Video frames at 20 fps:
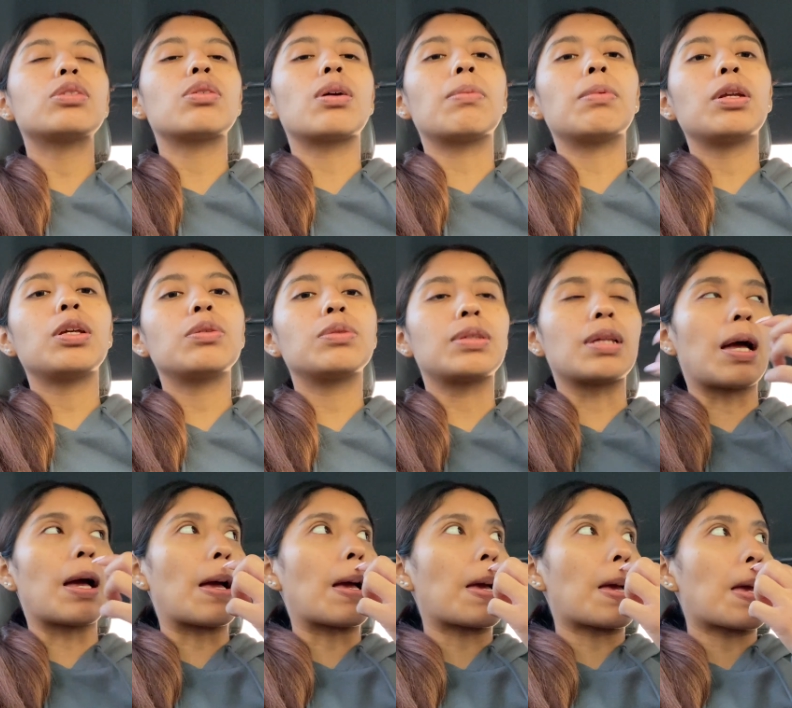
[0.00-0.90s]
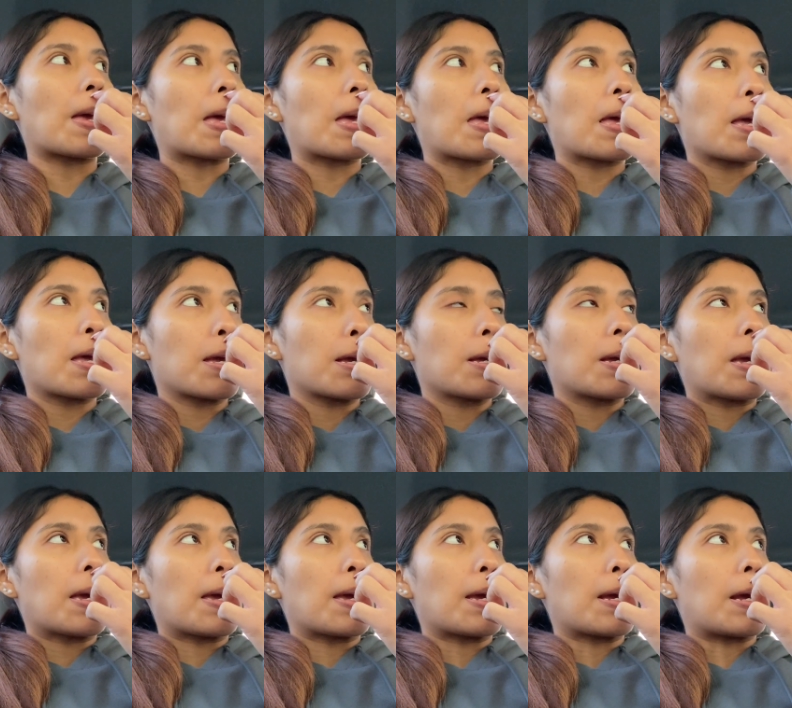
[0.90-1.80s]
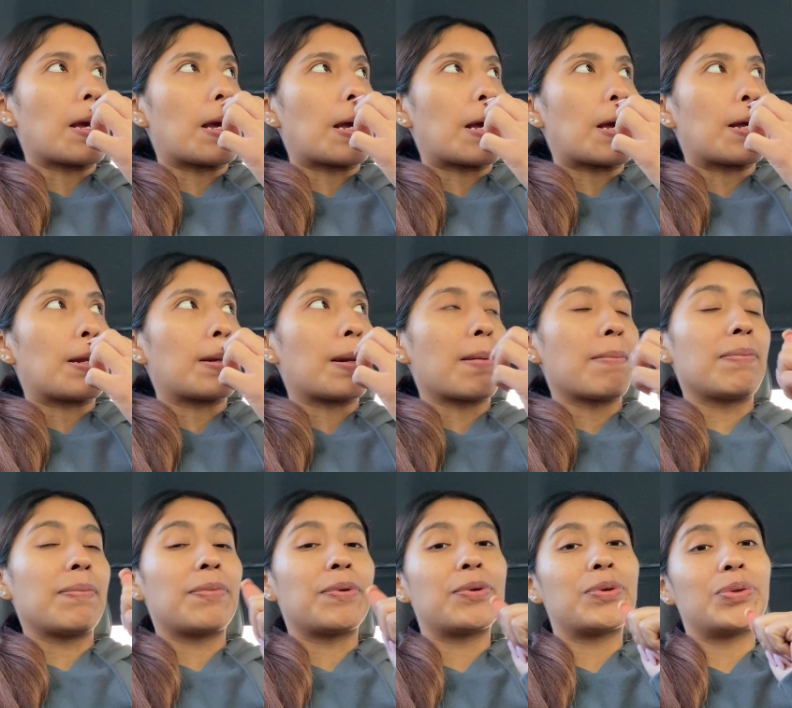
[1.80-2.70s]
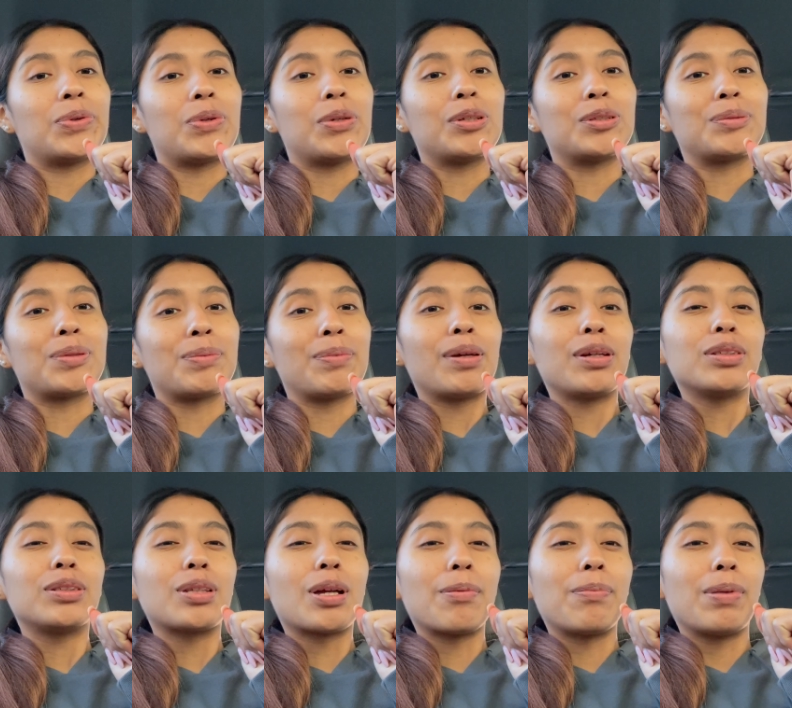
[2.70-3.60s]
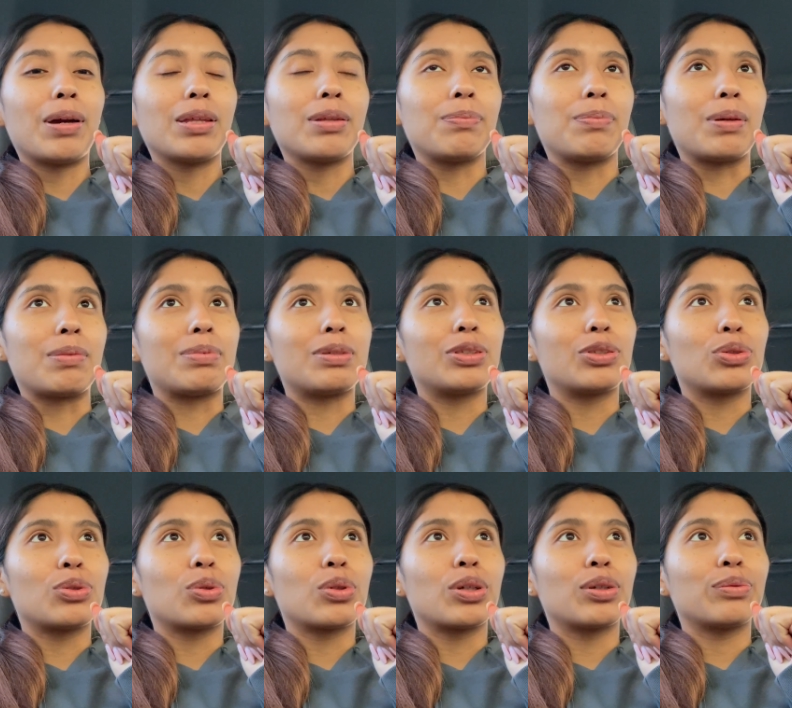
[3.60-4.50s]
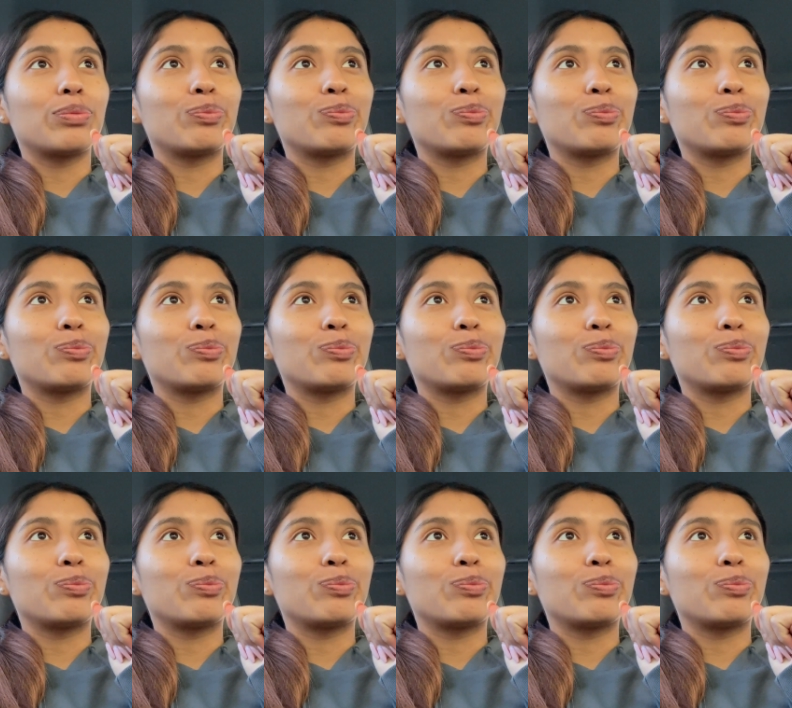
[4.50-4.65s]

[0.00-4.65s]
So I'm going to use that. And who knows, maybe I'll stop by the baby store.